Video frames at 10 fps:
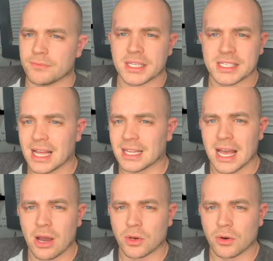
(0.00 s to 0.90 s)
It's not
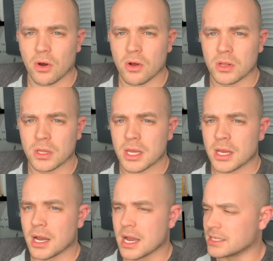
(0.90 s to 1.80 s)
loud at all.
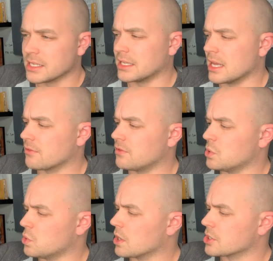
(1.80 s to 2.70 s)
I did get a
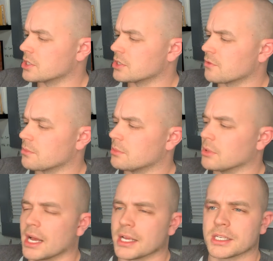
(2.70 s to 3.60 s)
few questions from
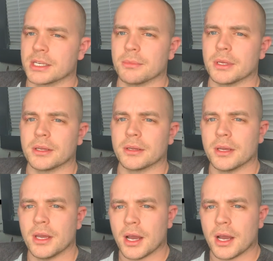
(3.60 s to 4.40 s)
people asking me,